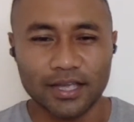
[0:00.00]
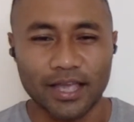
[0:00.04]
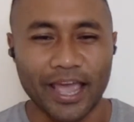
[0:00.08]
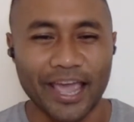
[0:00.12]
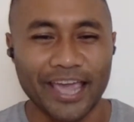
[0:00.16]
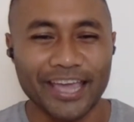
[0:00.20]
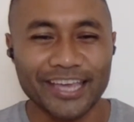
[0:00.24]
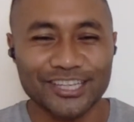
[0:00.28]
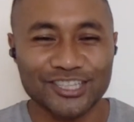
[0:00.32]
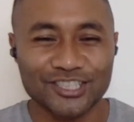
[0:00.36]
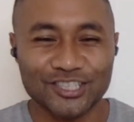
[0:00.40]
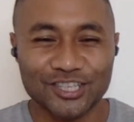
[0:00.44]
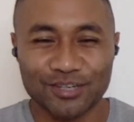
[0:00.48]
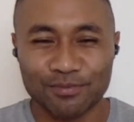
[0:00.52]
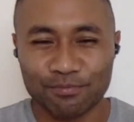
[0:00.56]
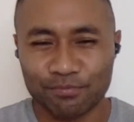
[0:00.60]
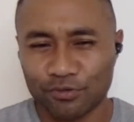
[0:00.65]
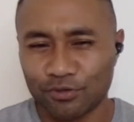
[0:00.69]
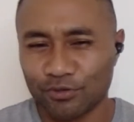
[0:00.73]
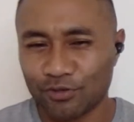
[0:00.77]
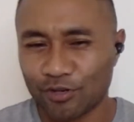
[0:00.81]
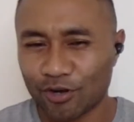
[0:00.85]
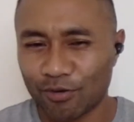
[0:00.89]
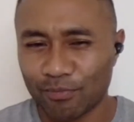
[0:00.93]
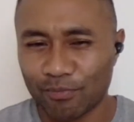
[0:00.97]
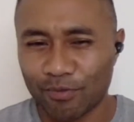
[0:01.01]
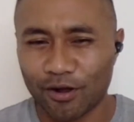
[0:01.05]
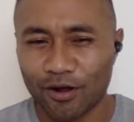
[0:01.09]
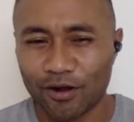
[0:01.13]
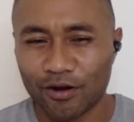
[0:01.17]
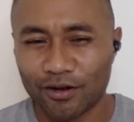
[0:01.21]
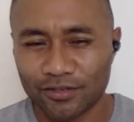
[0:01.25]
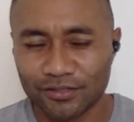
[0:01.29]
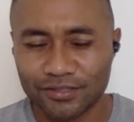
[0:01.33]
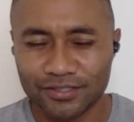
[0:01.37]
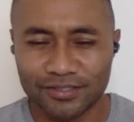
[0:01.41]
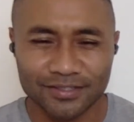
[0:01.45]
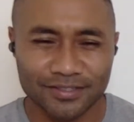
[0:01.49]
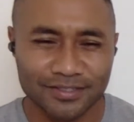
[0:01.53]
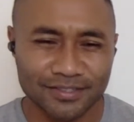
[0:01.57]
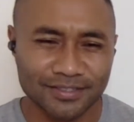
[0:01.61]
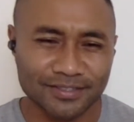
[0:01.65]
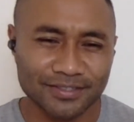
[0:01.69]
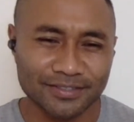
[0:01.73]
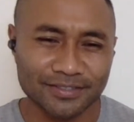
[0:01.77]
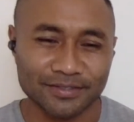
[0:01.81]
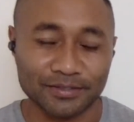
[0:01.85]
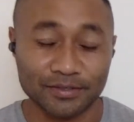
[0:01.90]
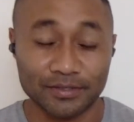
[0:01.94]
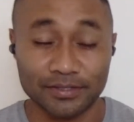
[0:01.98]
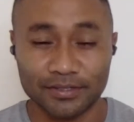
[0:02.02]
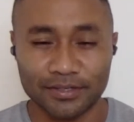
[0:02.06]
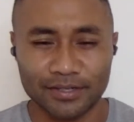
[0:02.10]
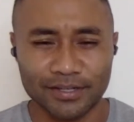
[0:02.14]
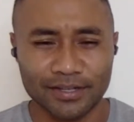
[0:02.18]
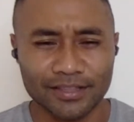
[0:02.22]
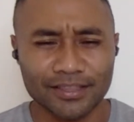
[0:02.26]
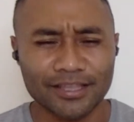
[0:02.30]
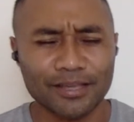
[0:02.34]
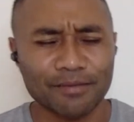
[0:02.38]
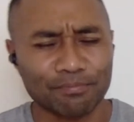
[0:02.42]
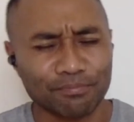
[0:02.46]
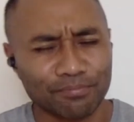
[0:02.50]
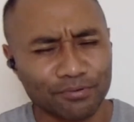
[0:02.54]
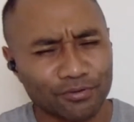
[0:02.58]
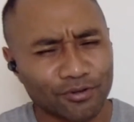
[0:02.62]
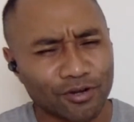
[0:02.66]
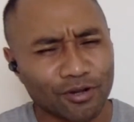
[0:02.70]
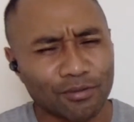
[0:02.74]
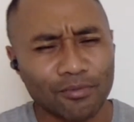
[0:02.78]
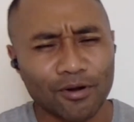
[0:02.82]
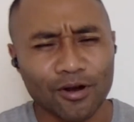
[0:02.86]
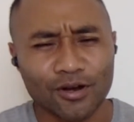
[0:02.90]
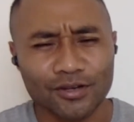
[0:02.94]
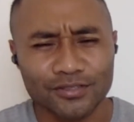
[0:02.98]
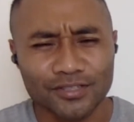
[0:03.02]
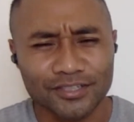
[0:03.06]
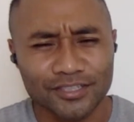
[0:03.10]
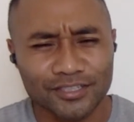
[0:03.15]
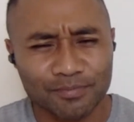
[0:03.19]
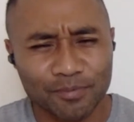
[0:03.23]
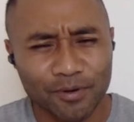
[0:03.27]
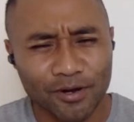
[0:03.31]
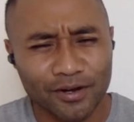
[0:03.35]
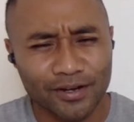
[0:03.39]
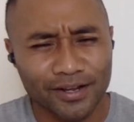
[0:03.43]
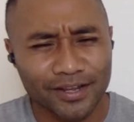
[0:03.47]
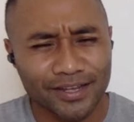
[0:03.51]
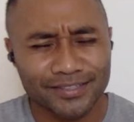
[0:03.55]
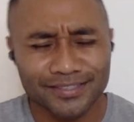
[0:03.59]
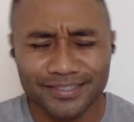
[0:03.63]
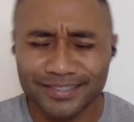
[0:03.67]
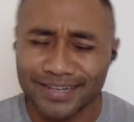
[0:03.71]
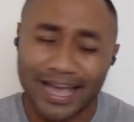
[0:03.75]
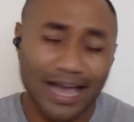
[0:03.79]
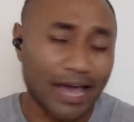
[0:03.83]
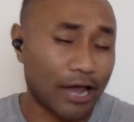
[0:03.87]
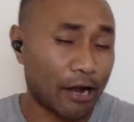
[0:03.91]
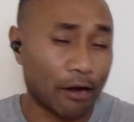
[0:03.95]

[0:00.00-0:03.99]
Asian Bruno Mars. I think Bruno Mars is part Asian.